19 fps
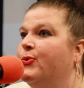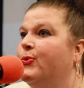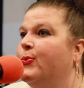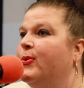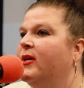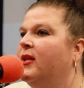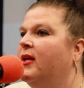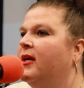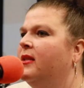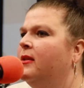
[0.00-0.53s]
3
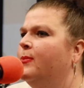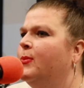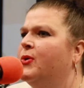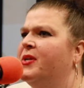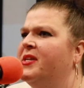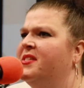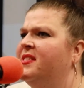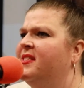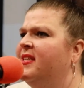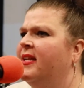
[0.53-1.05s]
o'clock in the
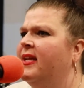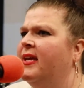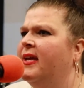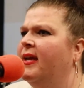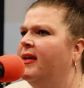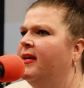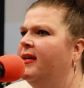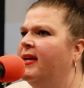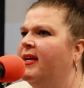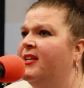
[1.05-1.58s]
morning
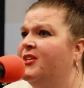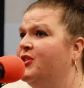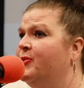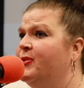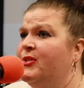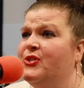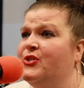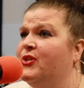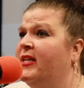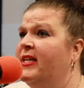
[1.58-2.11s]
studying. And she was
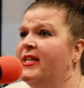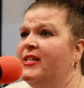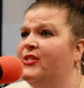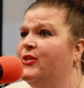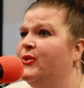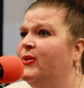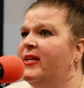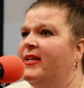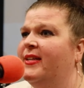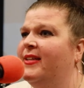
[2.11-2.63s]
a straight A
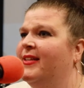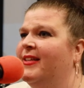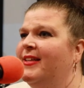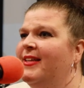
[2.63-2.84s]
student.